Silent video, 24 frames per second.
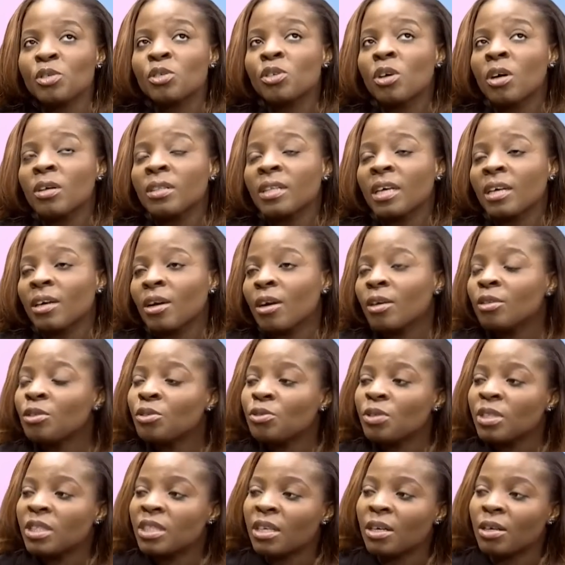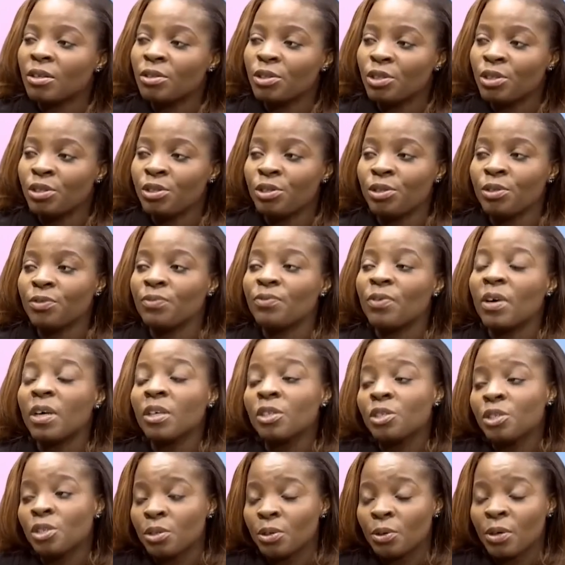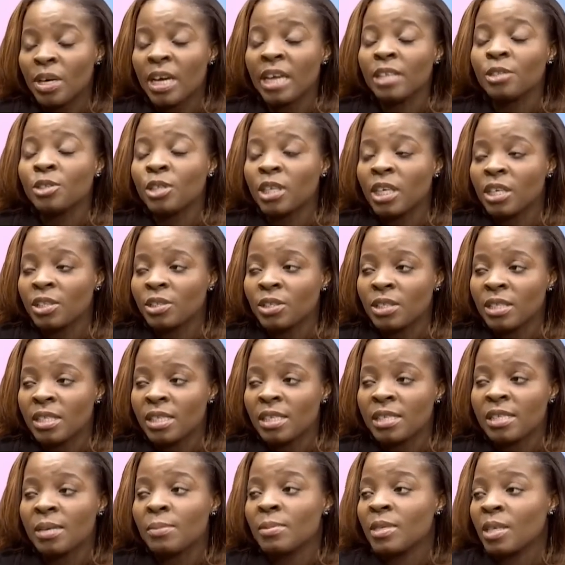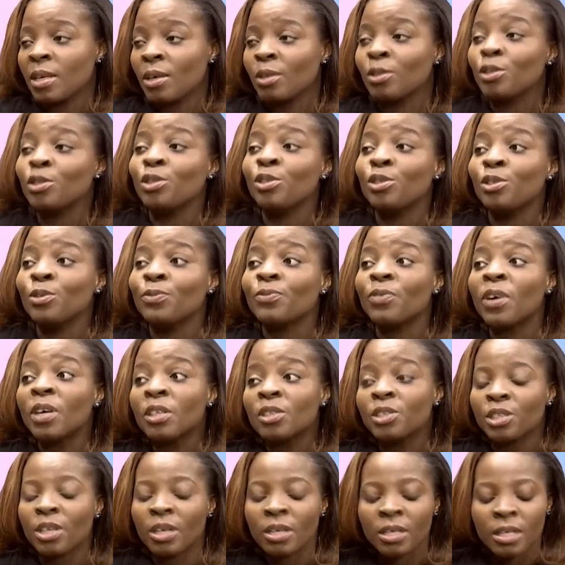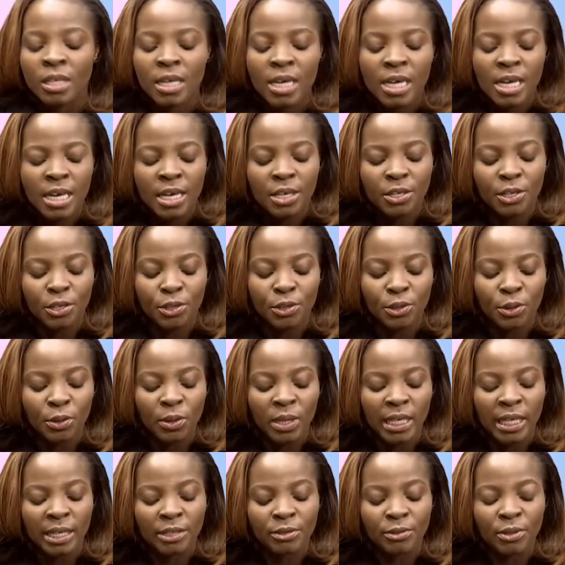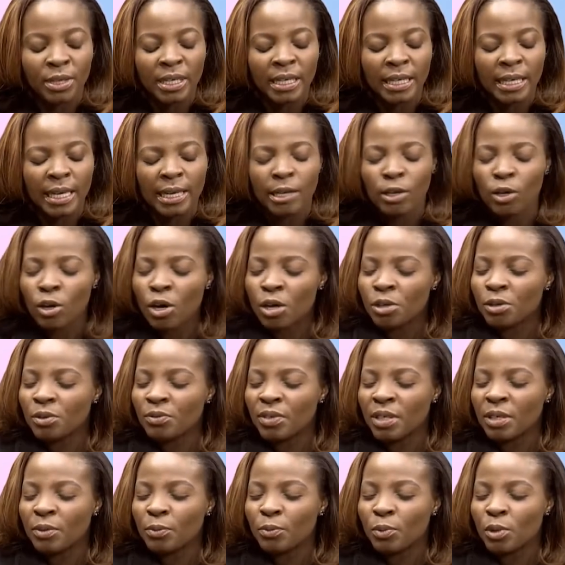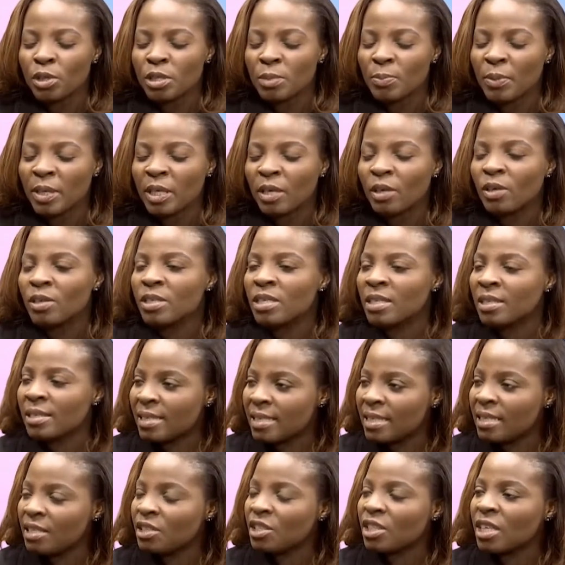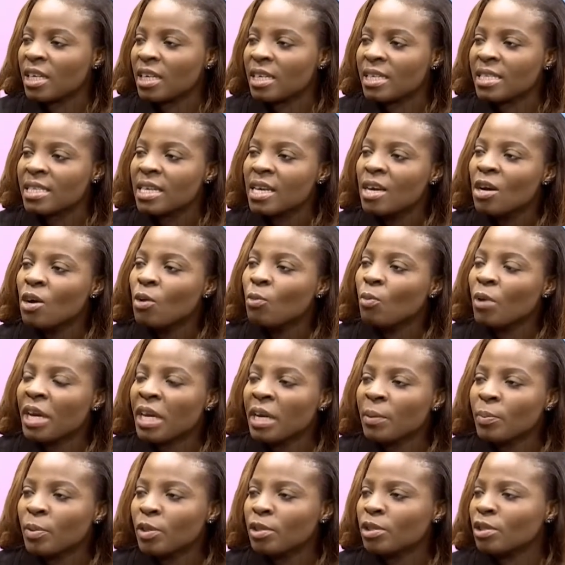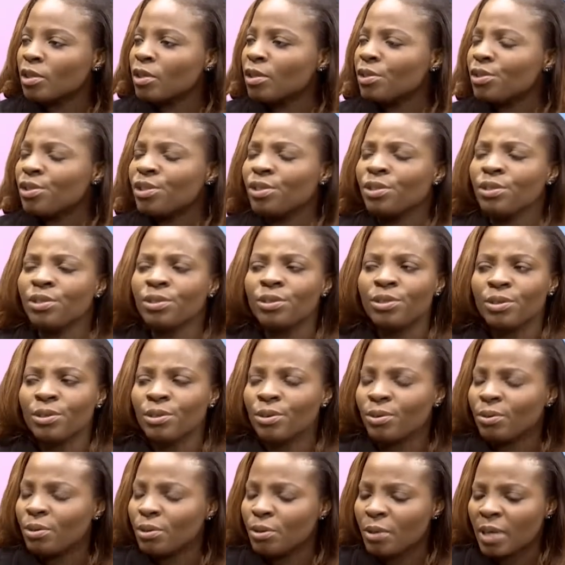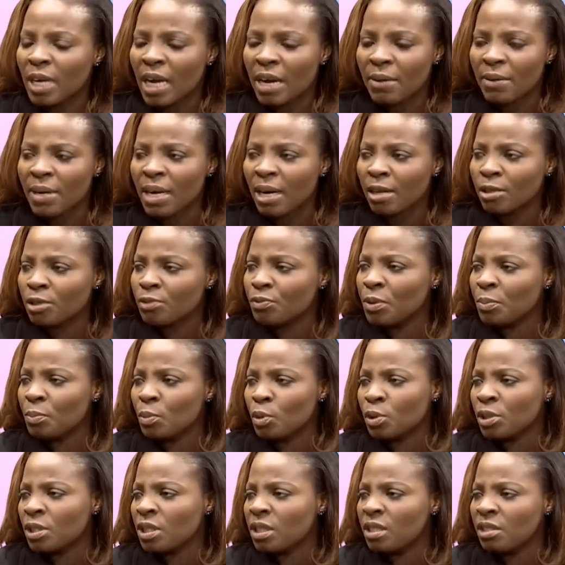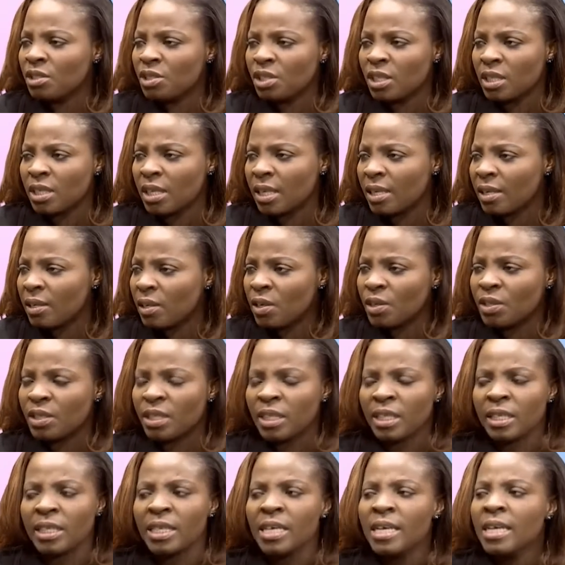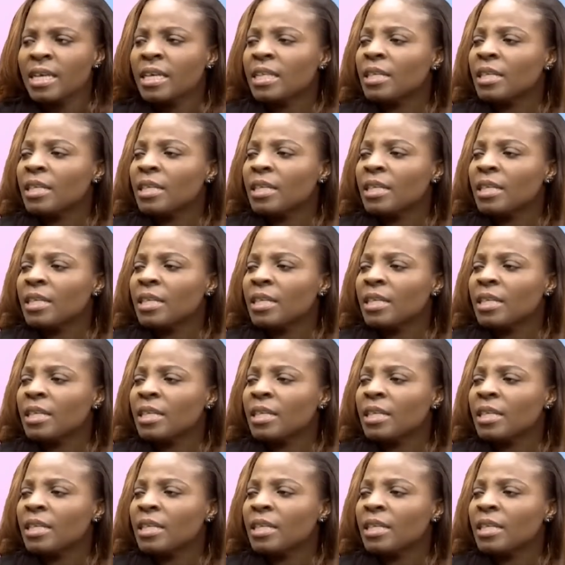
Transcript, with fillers: saw that countries that continue to function or education systems that continue to function, you know, it, a lot of it was because the teachers were able to continue to, you know, carry out remote teaching and learning.